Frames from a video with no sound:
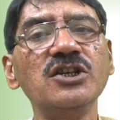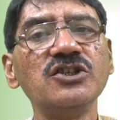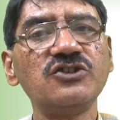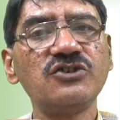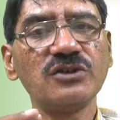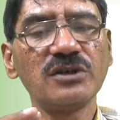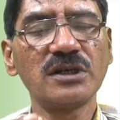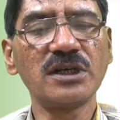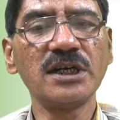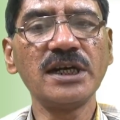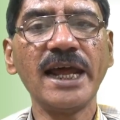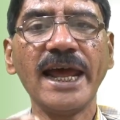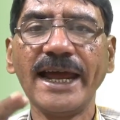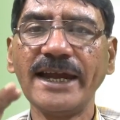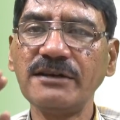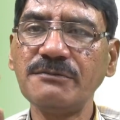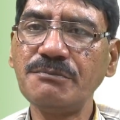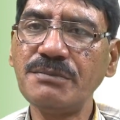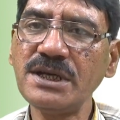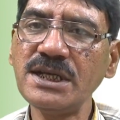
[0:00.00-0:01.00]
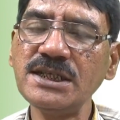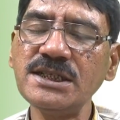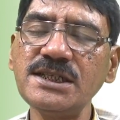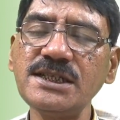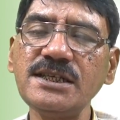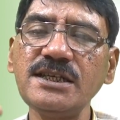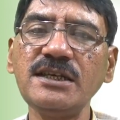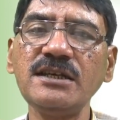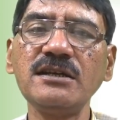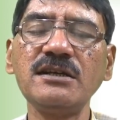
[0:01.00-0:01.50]
Children had been
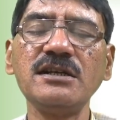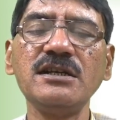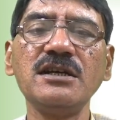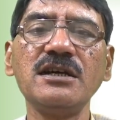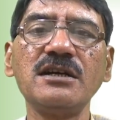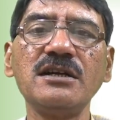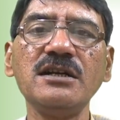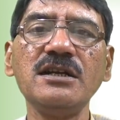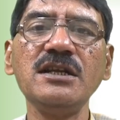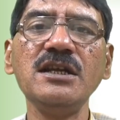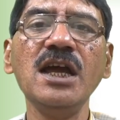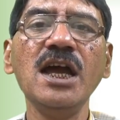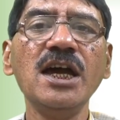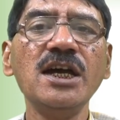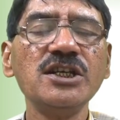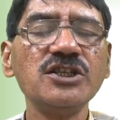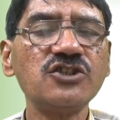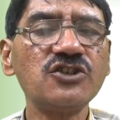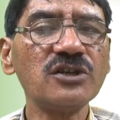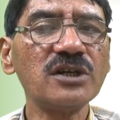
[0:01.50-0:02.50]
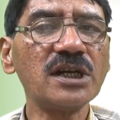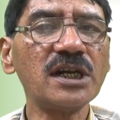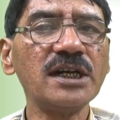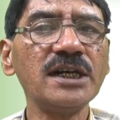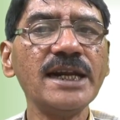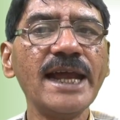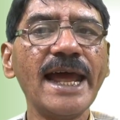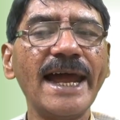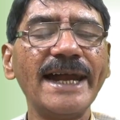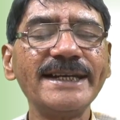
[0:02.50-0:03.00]
seeing clearly.
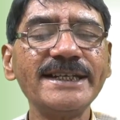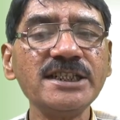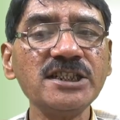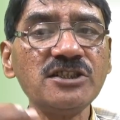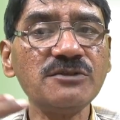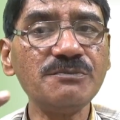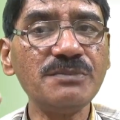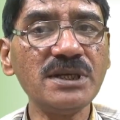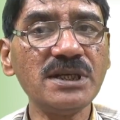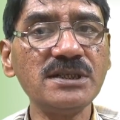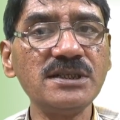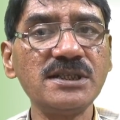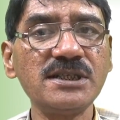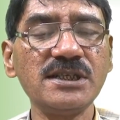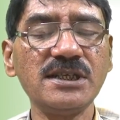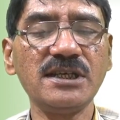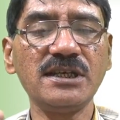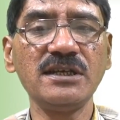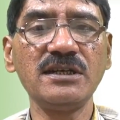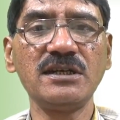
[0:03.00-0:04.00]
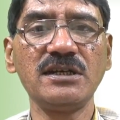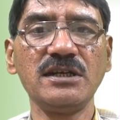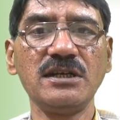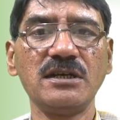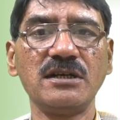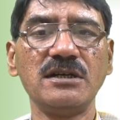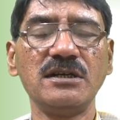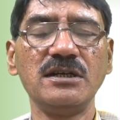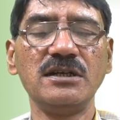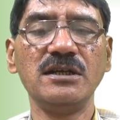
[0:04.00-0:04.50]
Children hadn't been seeing
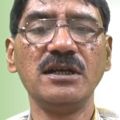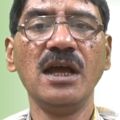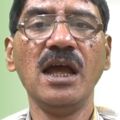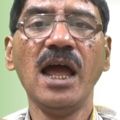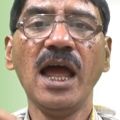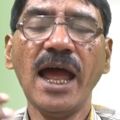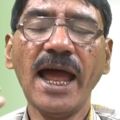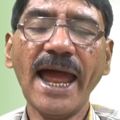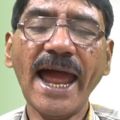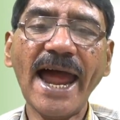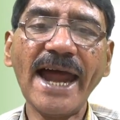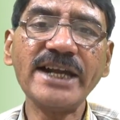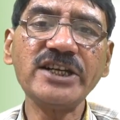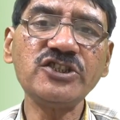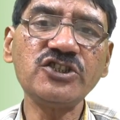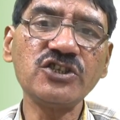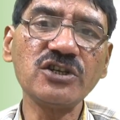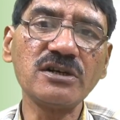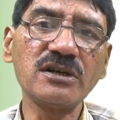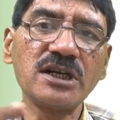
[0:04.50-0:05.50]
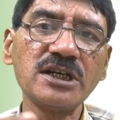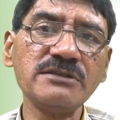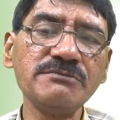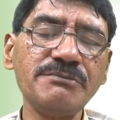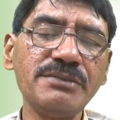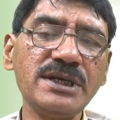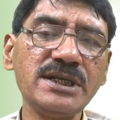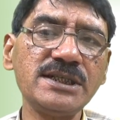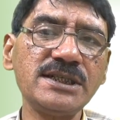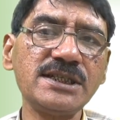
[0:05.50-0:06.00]
clearly. Had children
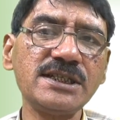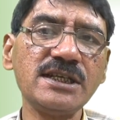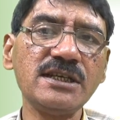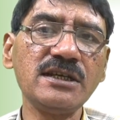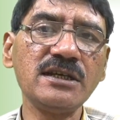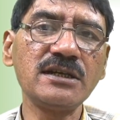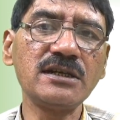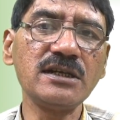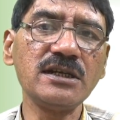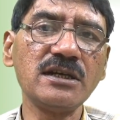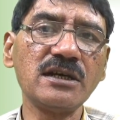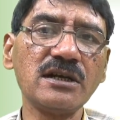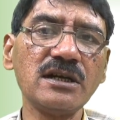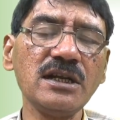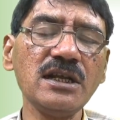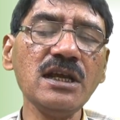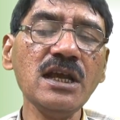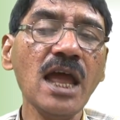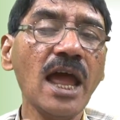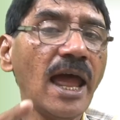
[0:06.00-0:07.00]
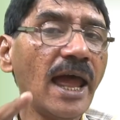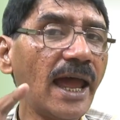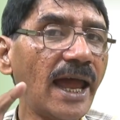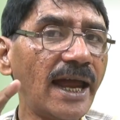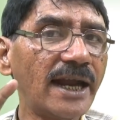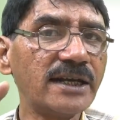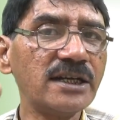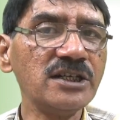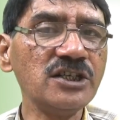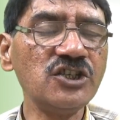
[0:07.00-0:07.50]
been seeing clearly?
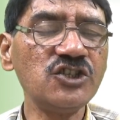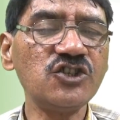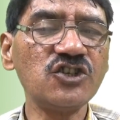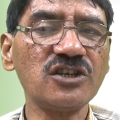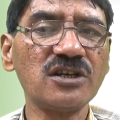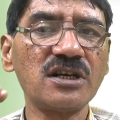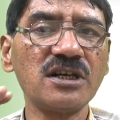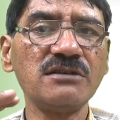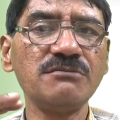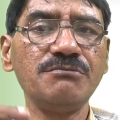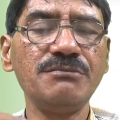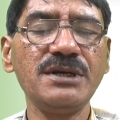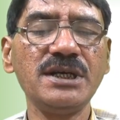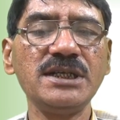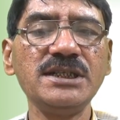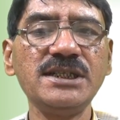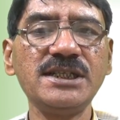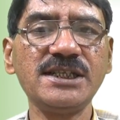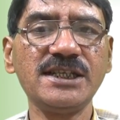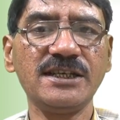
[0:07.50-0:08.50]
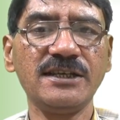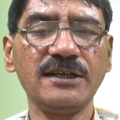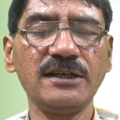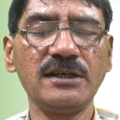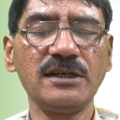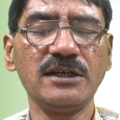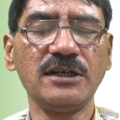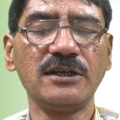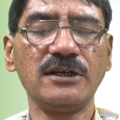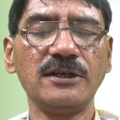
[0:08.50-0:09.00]
Hadn't children been seeing
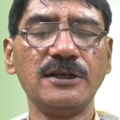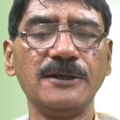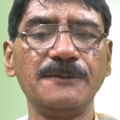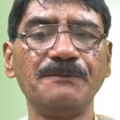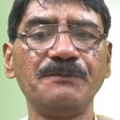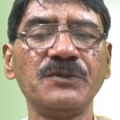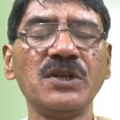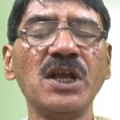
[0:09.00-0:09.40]
clearly?